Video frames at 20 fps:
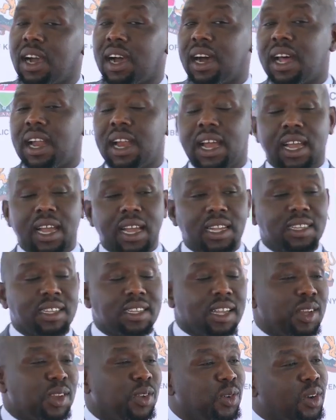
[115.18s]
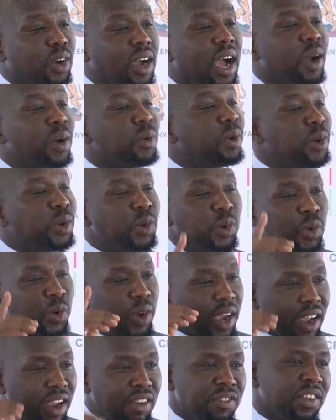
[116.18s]
And I can tell you, I will
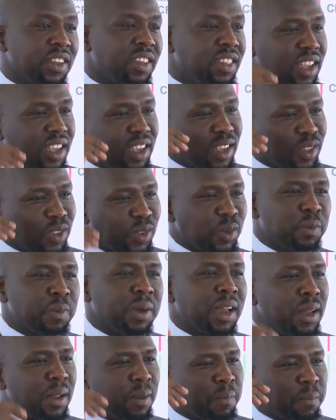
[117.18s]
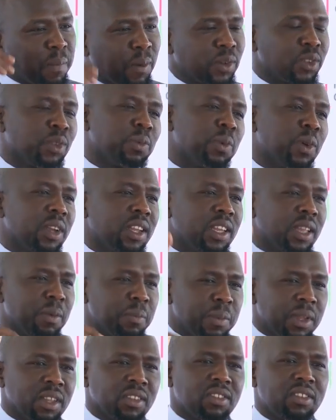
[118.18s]
do everything humanly possible in the
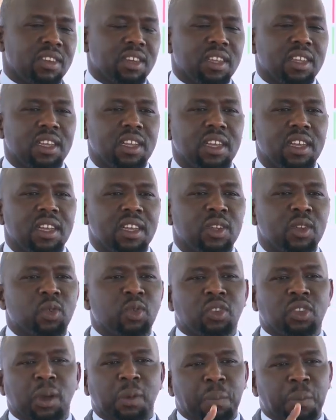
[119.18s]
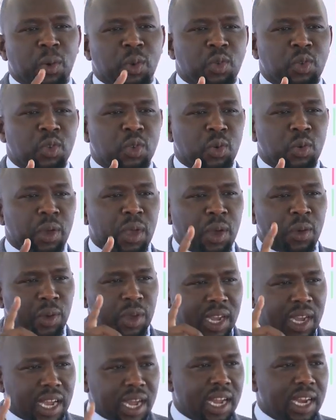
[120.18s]
ministry to support you where
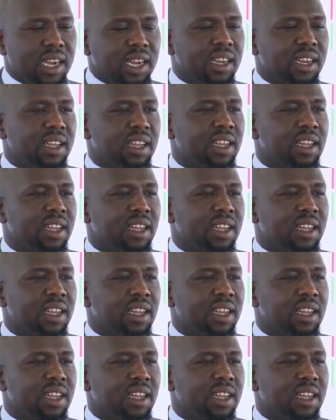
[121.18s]
we can,